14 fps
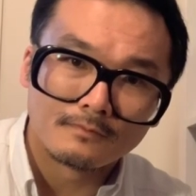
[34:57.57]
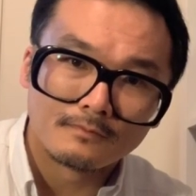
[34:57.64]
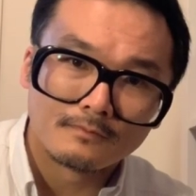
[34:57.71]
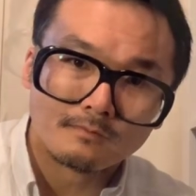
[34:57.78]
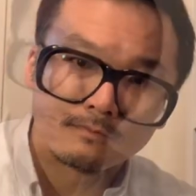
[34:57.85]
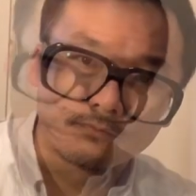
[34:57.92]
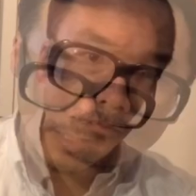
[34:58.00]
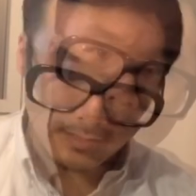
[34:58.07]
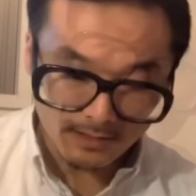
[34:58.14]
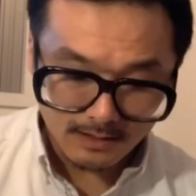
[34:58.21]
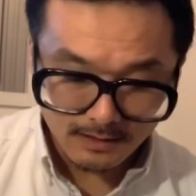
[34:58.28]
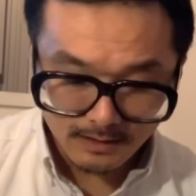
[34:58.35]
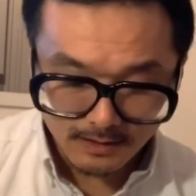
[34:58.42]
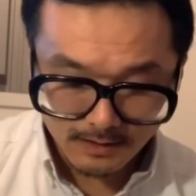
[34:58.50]

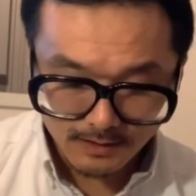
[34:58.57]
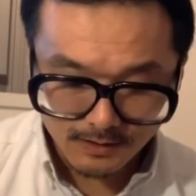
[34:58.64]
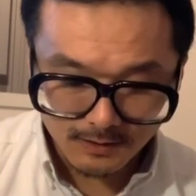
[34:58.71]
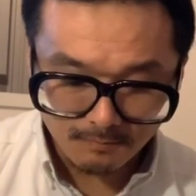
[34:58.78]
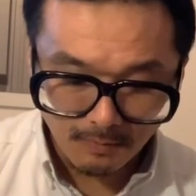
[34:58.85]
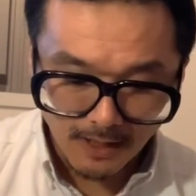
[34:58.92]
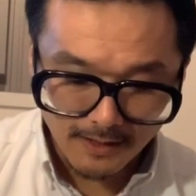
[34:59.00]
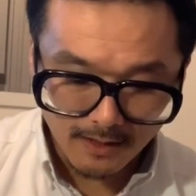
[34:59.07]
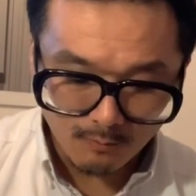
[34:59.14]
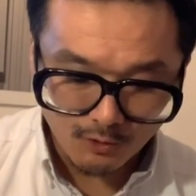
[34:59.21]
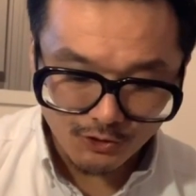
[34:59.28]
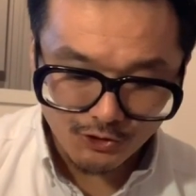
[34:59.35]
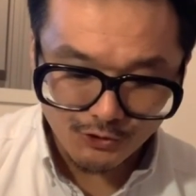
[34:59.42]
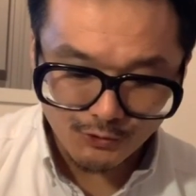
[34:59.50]
Next, this is spine number
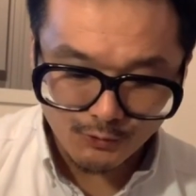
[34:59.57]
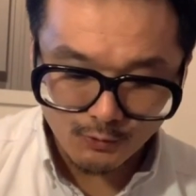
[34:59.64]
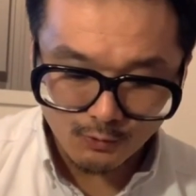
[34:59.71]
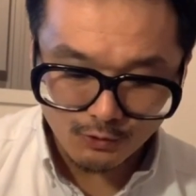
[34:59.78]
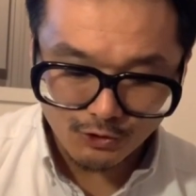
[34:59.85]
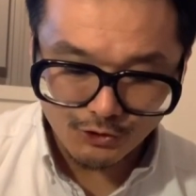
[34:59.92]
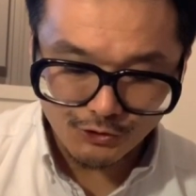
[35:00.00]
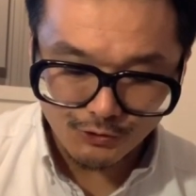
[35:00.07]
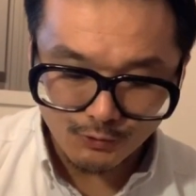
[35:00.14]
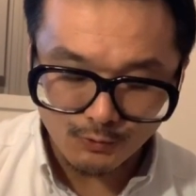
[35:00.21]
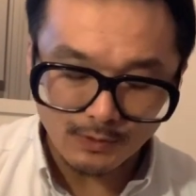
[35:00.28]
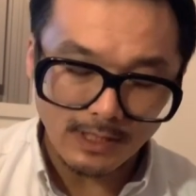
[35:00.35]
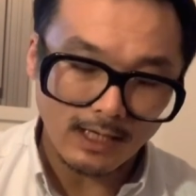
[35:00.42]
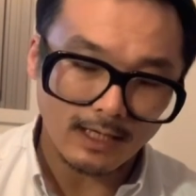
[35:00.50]

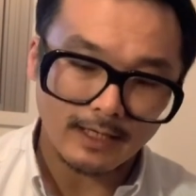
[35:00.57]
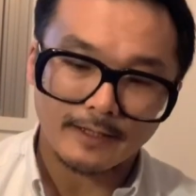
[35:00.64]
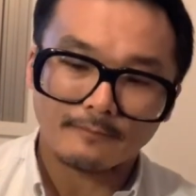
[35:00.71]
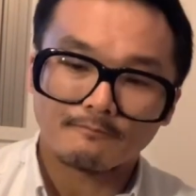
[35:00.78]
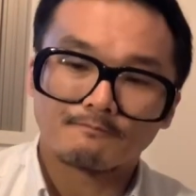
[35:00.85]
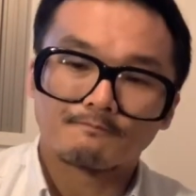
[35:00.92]
229.